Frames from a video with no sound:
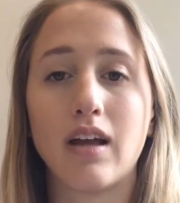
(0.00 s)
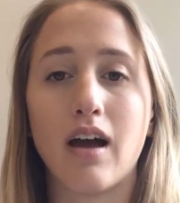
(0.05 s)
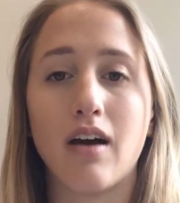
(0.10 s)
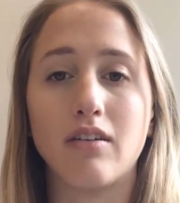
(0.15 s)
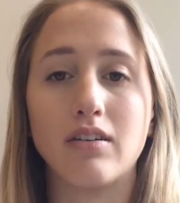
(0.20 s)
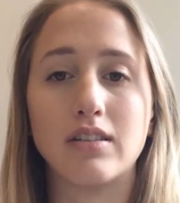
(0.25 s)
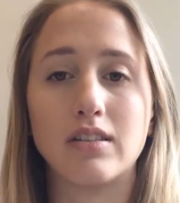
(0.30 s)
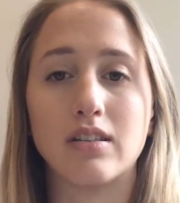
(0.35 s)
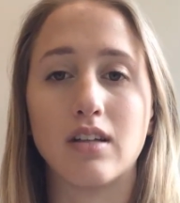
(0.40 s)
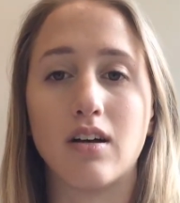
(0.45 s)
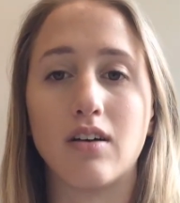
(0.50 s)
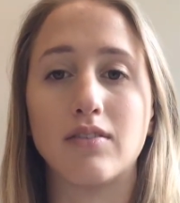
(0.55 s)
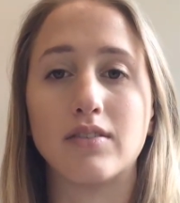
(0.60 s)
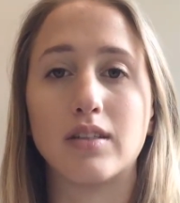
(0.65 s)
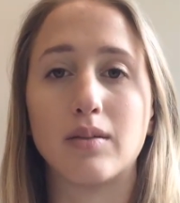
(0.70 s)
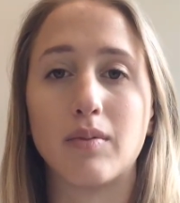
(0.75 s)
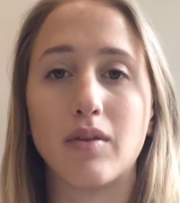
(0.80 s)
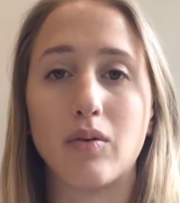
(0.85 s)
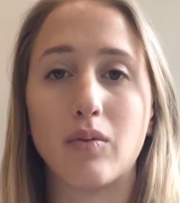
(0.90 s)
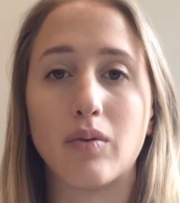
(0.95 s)
how to solve
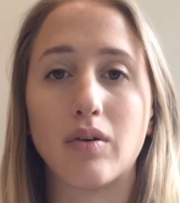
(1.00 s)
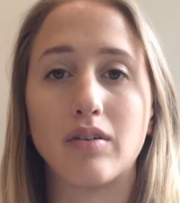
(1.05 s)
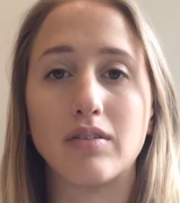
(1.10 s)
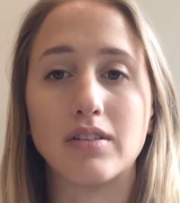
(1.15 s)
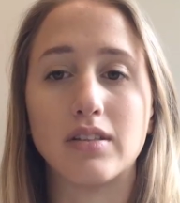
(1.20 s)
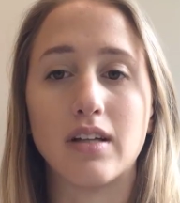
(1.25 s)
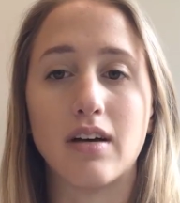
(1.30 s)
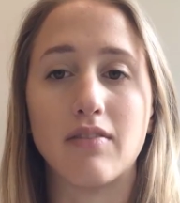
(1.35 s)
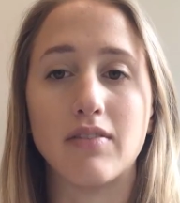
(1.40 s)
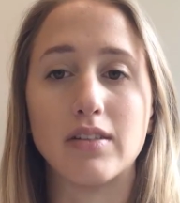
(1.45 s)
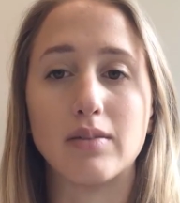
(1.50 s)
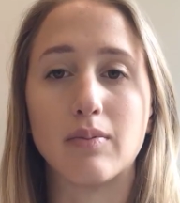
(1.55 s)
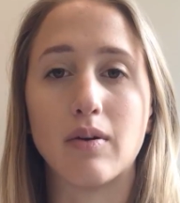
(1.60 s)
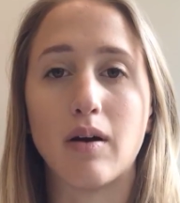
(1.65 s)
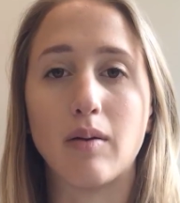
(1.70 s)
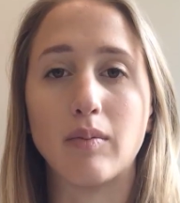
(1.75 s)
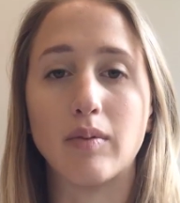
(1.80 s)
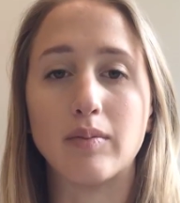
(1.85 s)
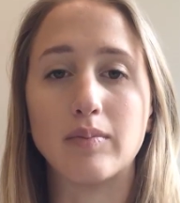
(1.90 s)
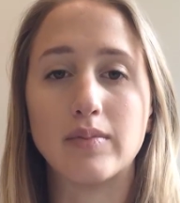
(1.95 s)
some of the world's toughest
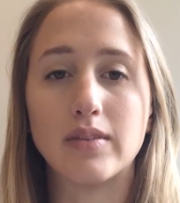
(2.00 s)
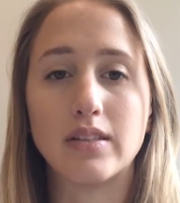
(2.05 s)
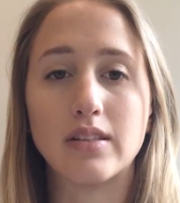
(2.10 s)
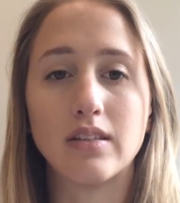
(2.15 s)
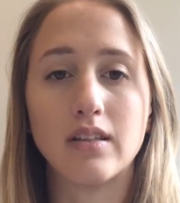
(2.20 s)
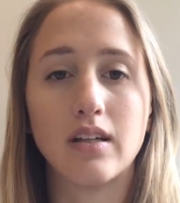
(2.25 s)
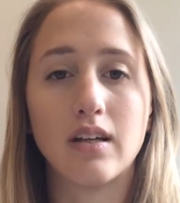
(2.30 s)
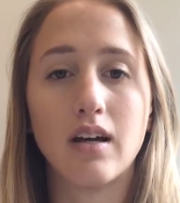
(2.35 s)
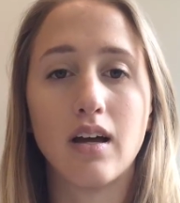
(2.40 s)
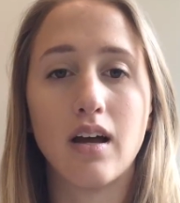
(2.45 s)
problems.